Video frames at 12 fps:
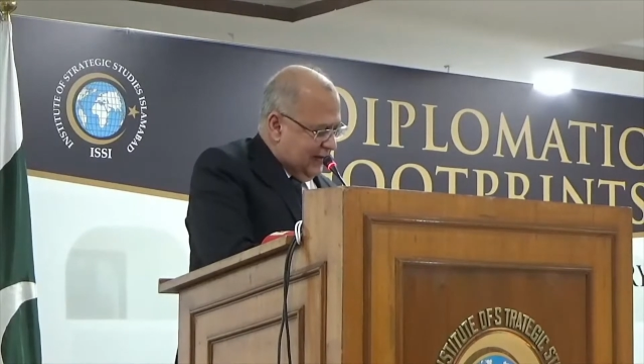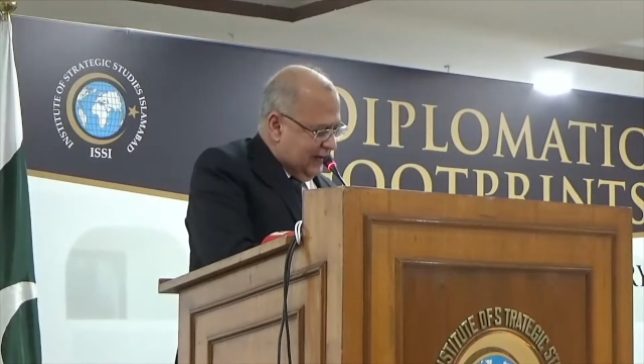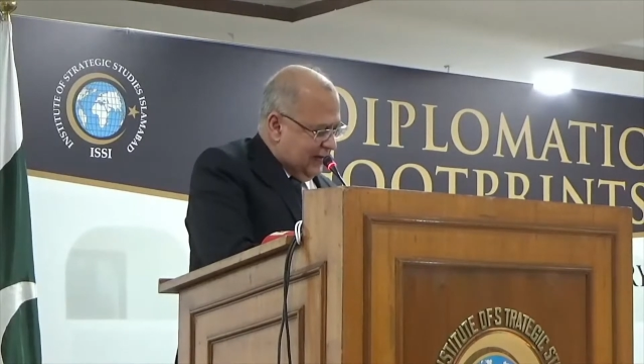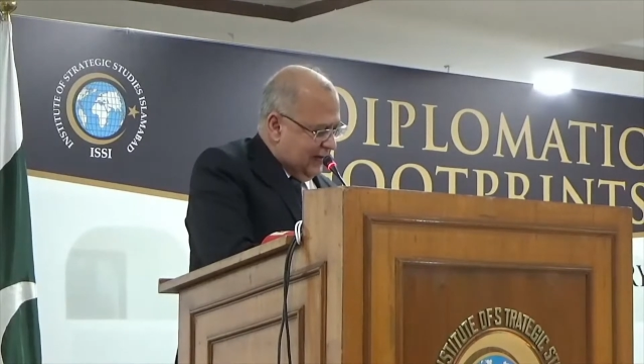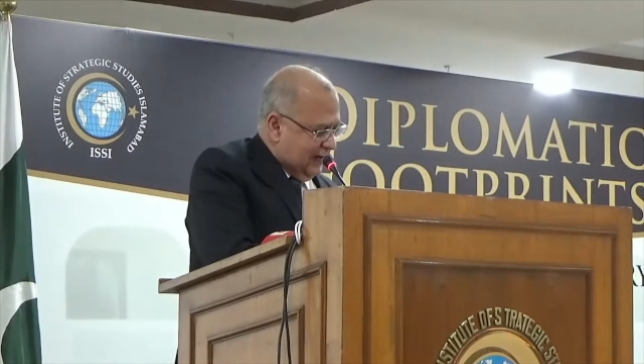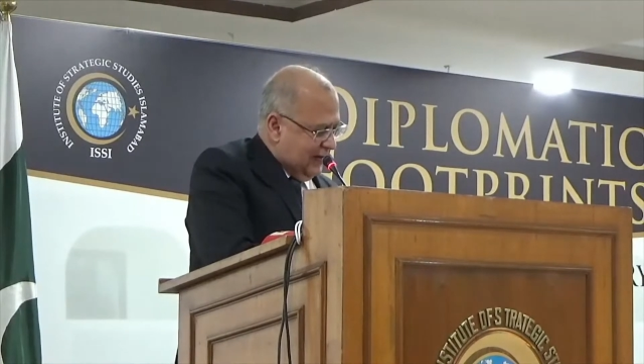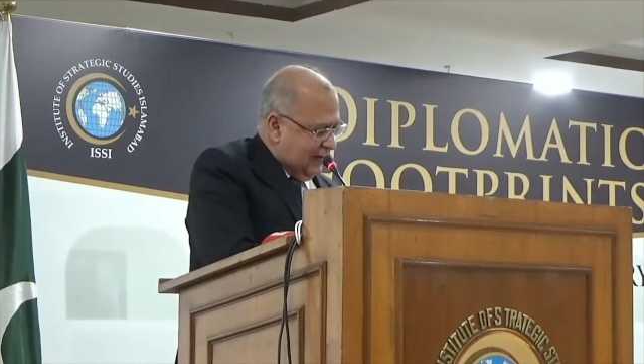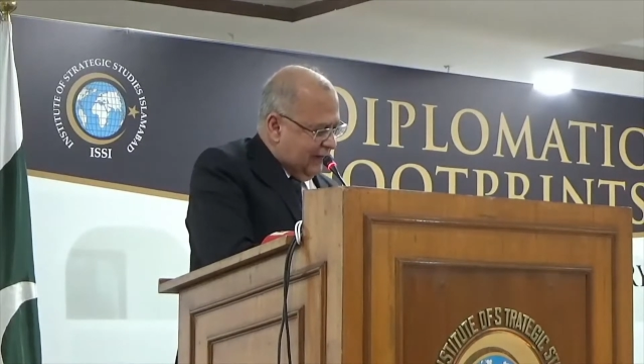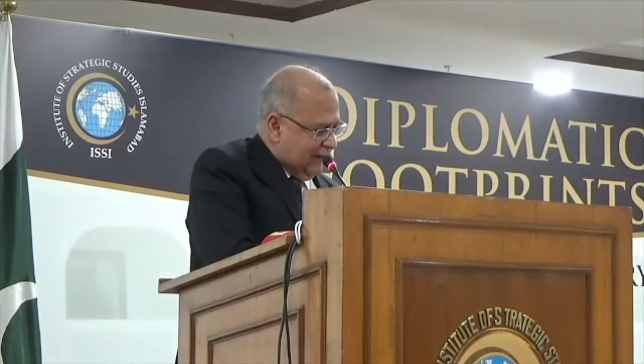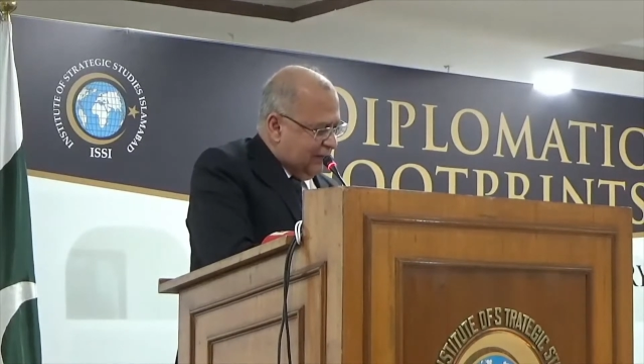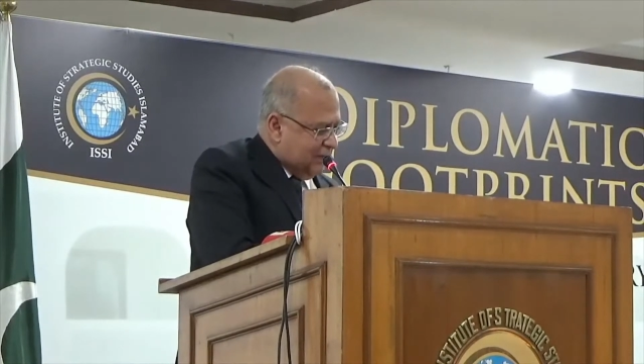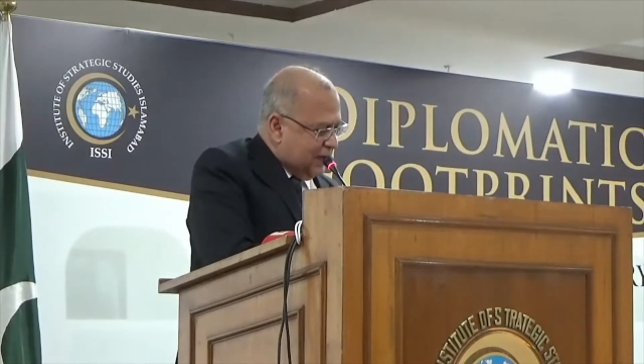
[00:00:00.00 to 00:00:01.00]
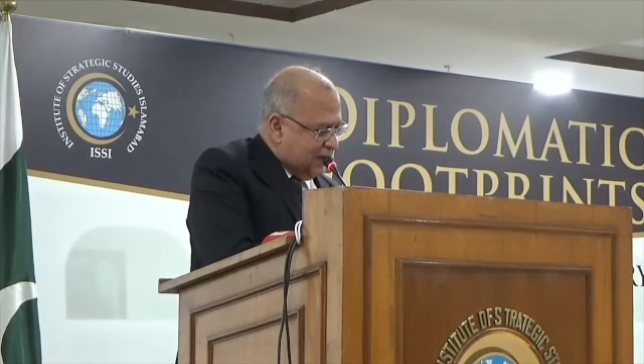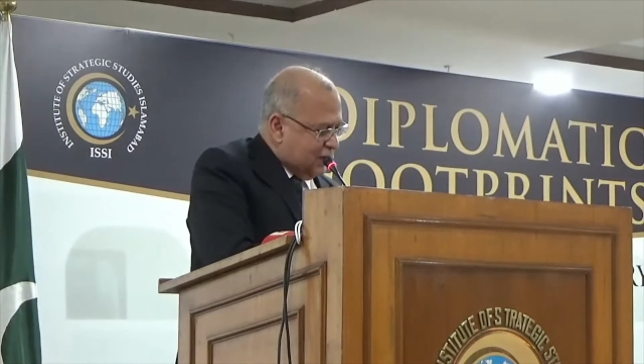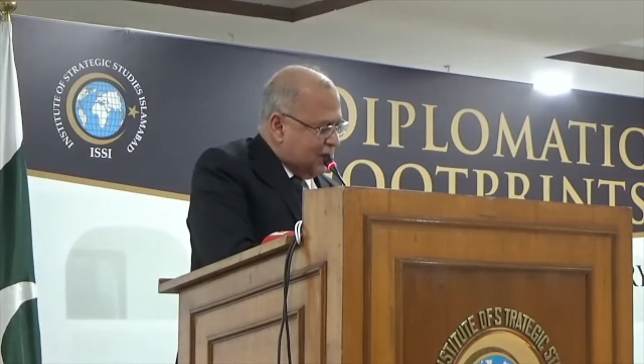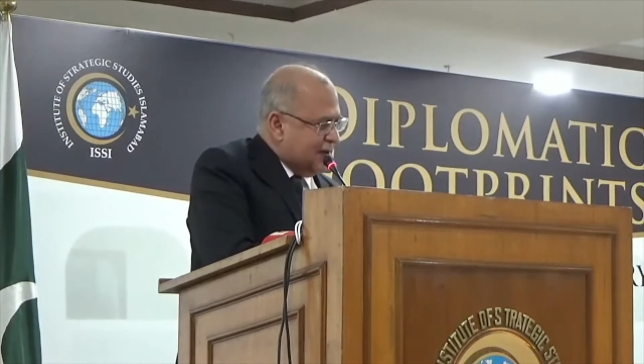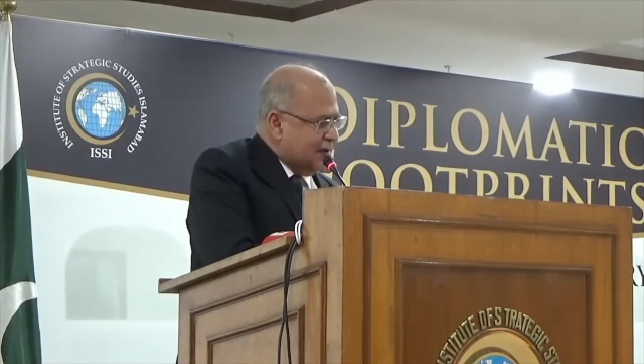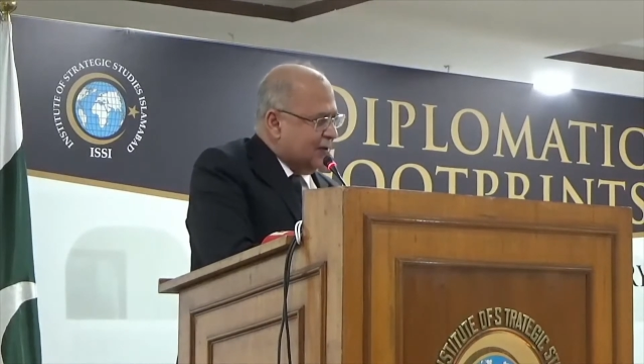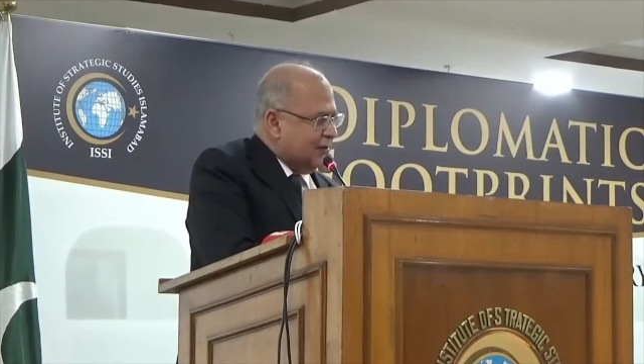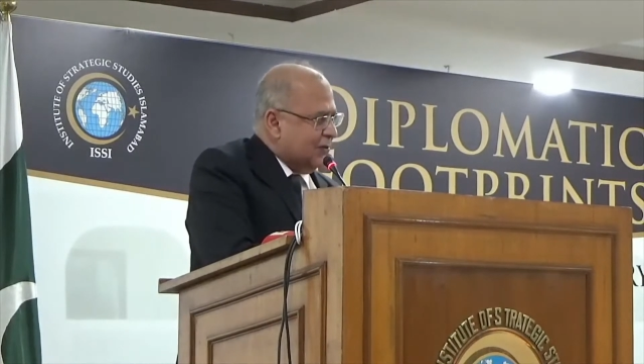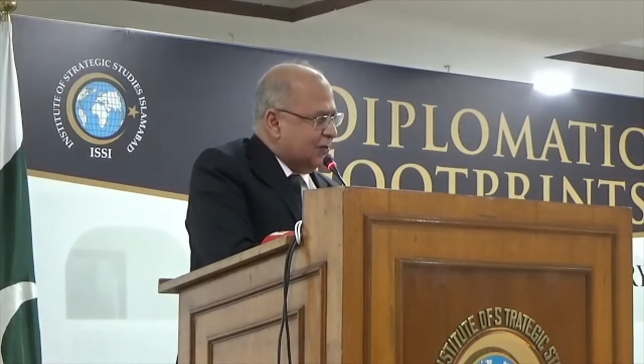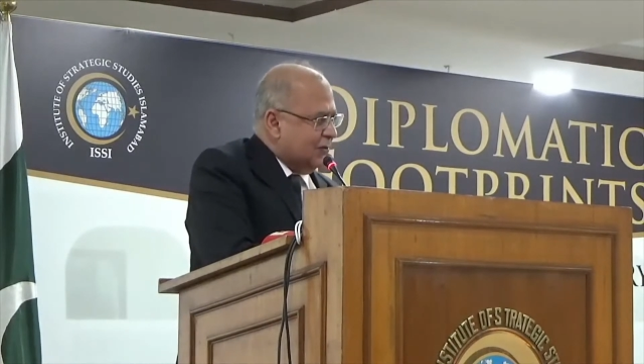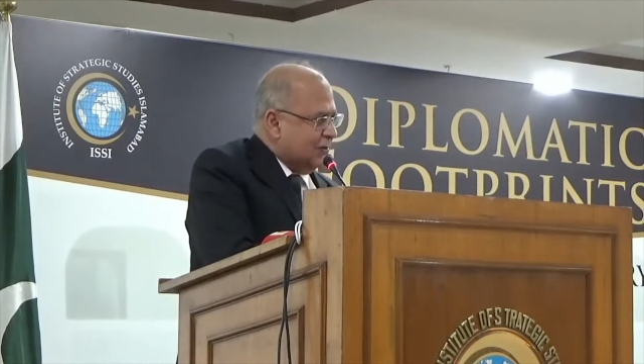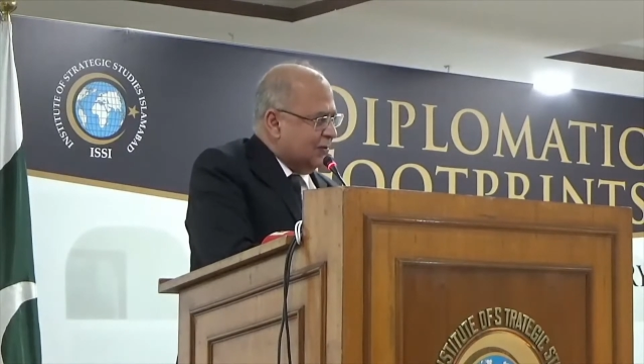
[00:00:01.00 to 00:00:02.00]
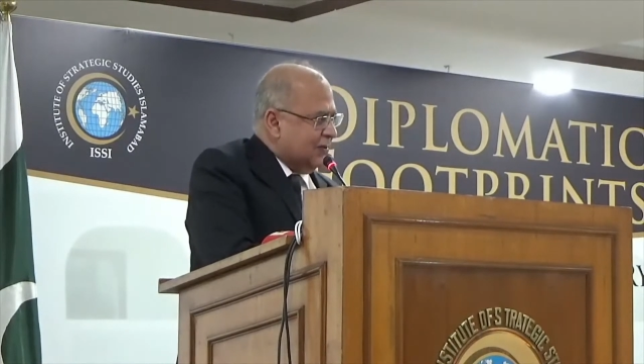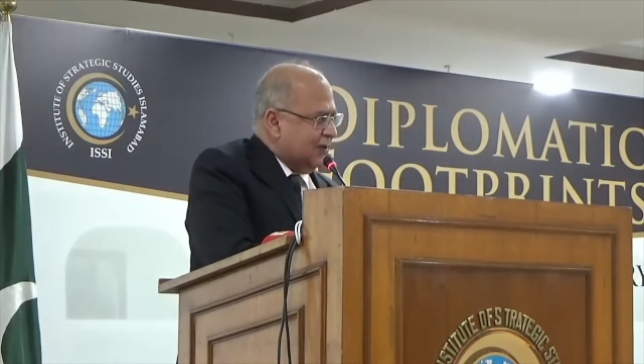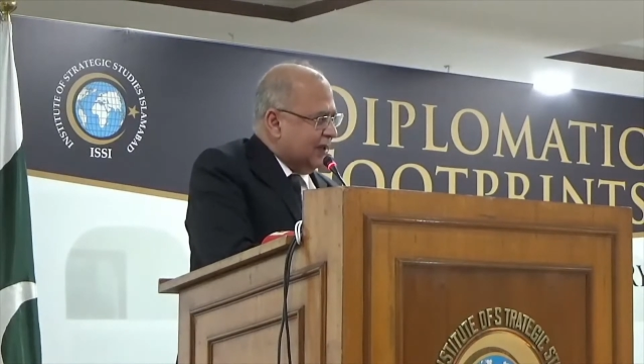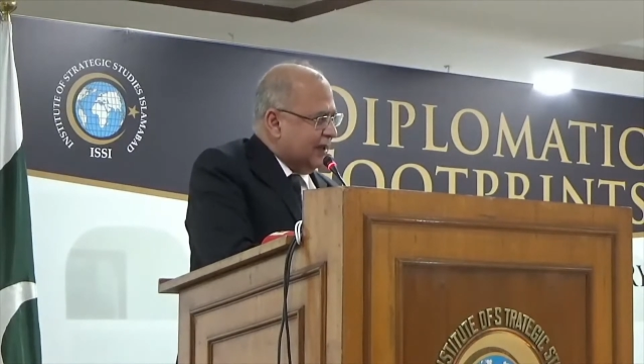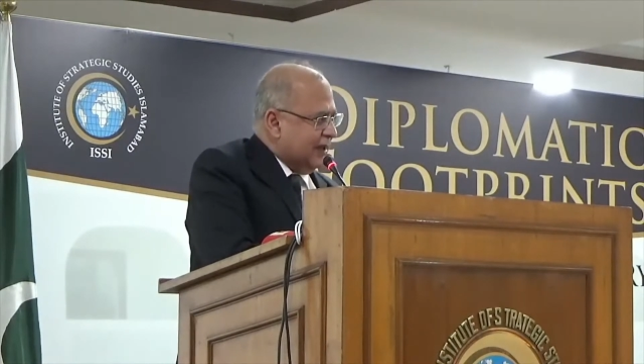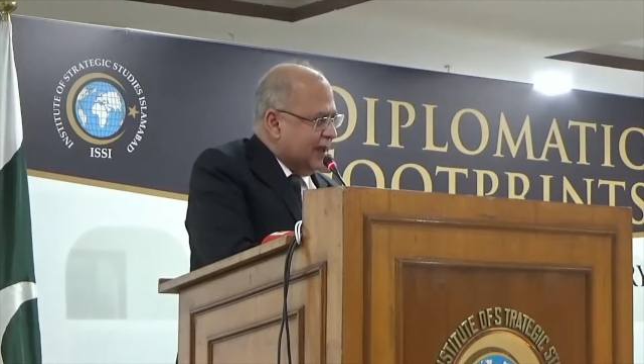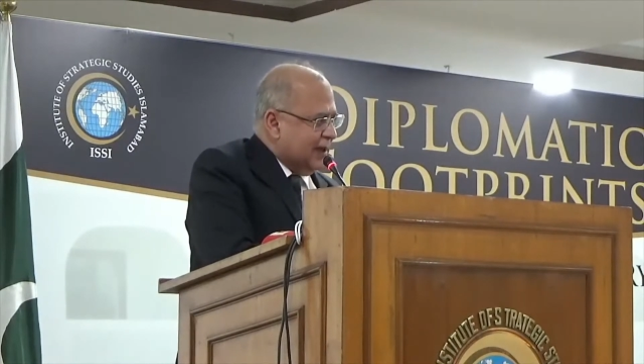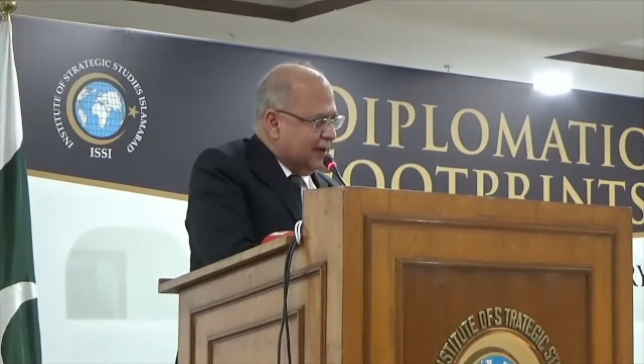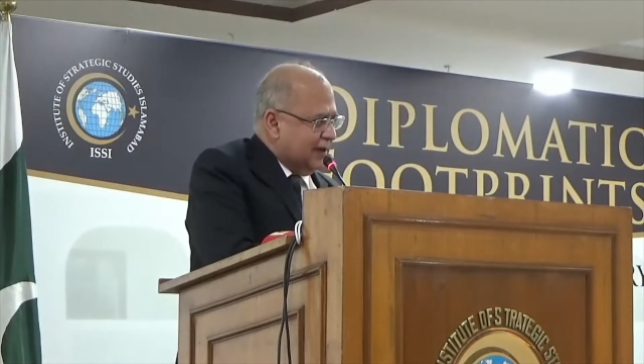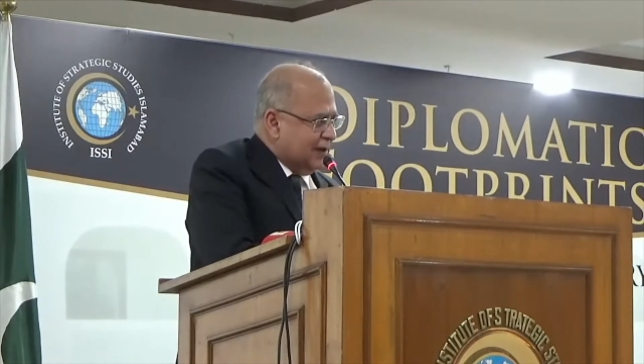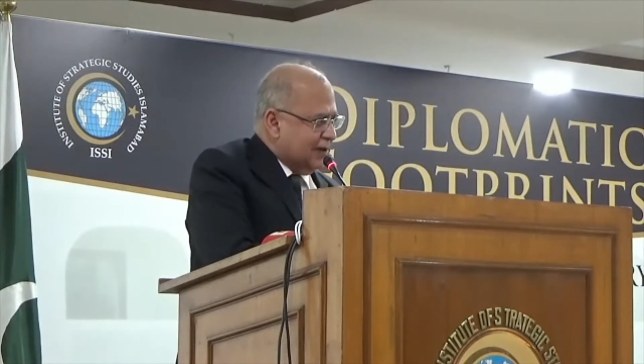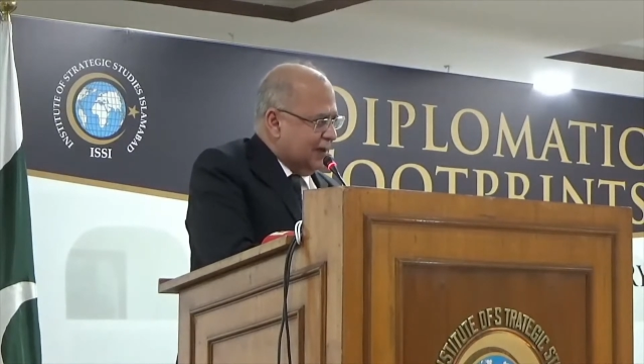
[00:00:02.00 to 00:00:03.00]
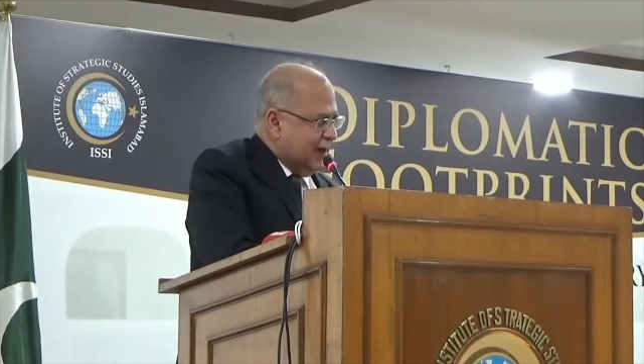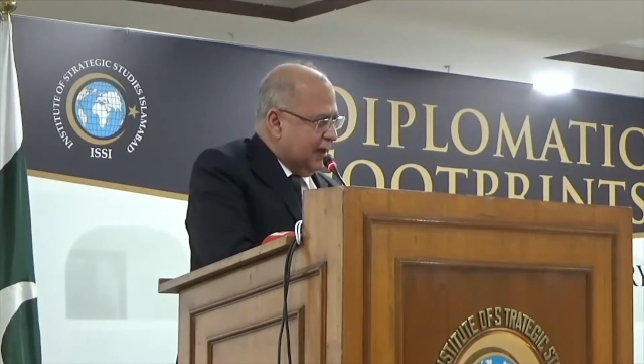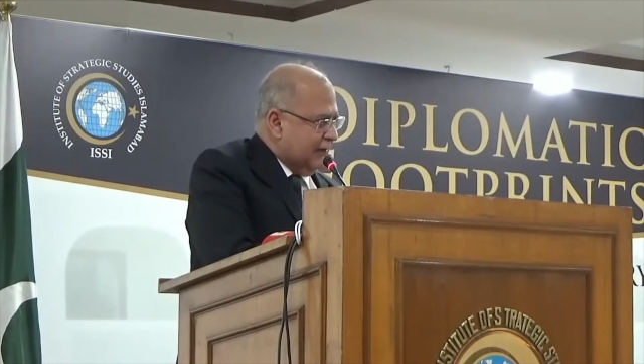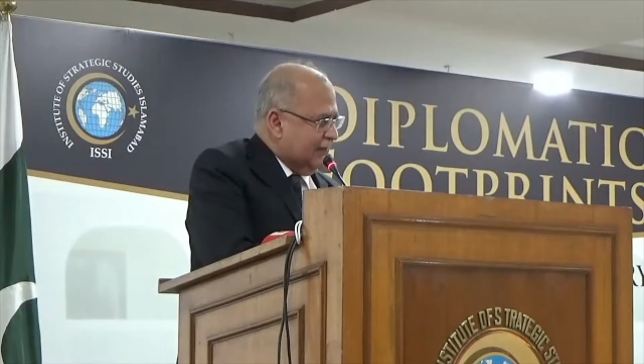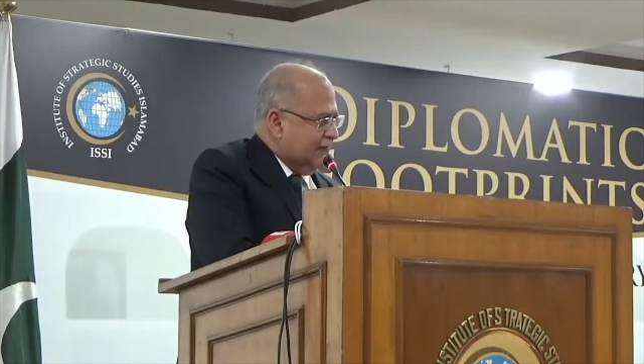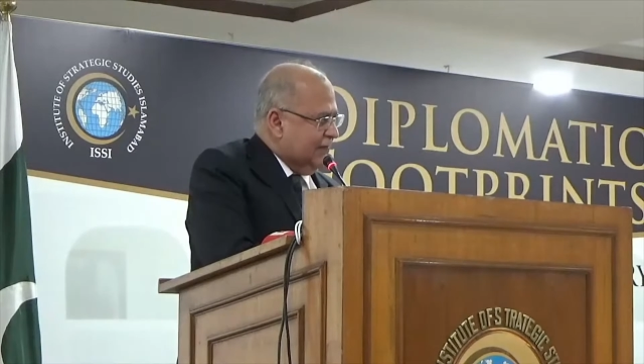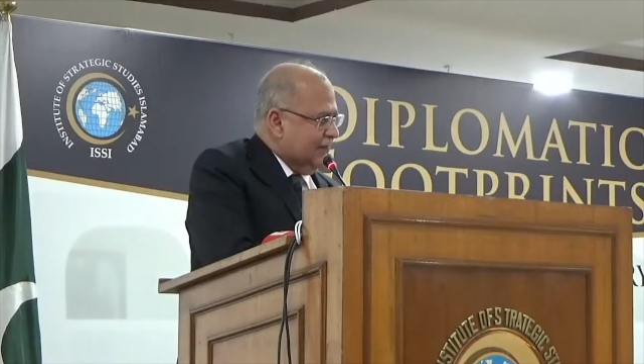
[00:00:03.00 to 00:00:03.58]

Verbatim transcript: uh, of a person who dedicated his life